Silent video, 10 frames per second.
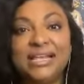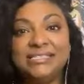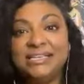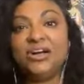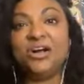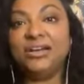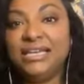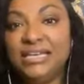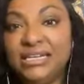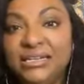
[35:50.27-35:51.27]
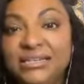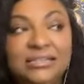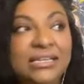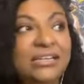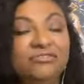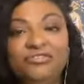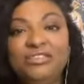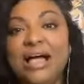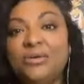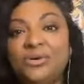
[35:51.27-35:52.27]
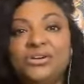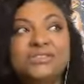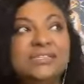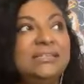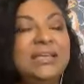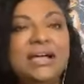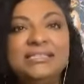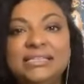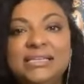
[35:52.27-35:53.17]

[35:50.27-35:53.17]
I see yeah. God in, in, flowers and I ah.